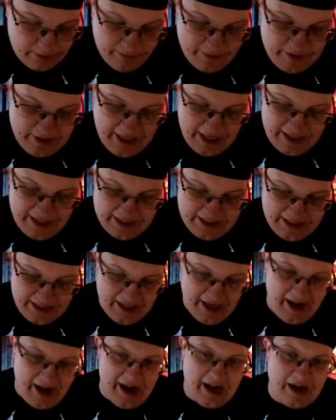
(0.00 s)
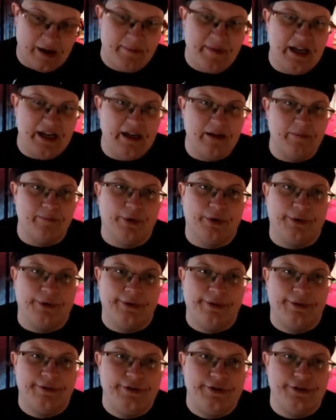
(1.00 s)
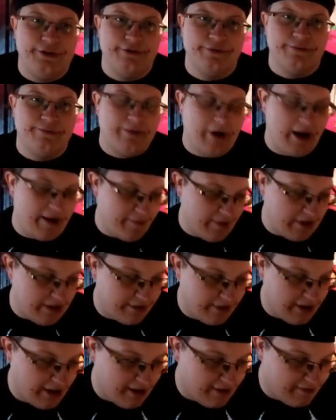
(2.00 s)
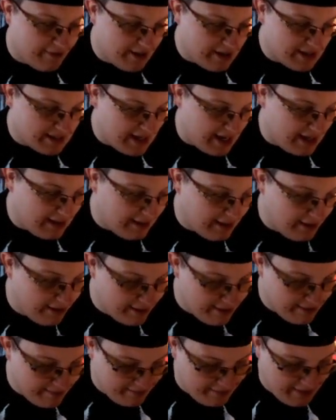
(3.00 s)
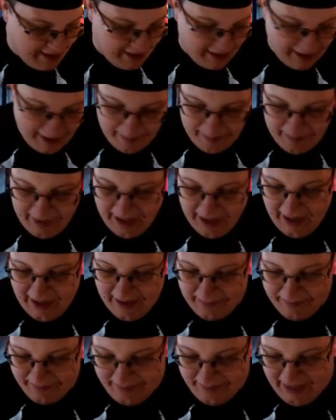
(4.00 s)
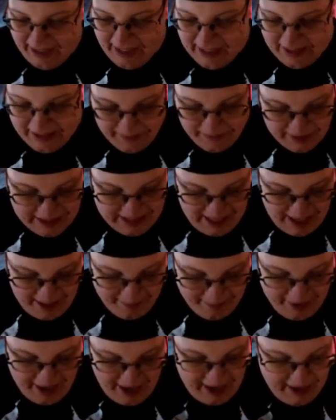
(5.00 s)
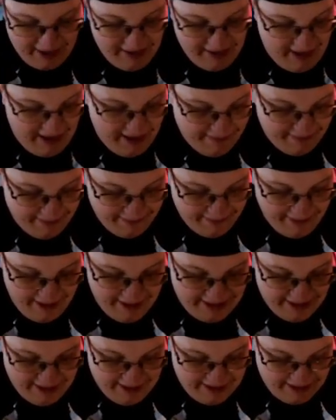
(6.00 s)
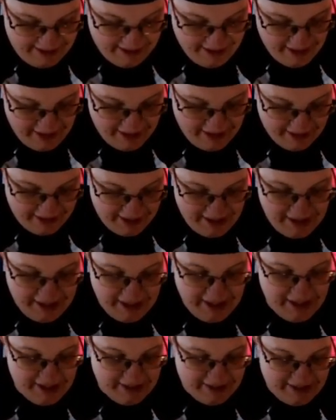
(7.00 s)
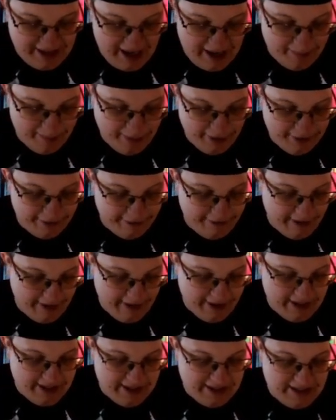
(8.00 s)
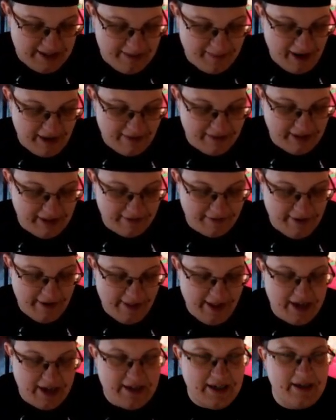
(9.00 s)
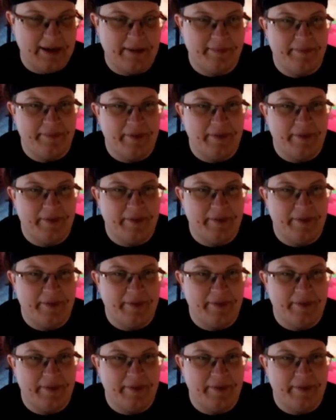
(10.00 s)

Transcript: Daisy and Minnie both do right when you get off of the Skyliner. But because it was Epcot, we did Kiki and Tombo for the Disney bounding for that day,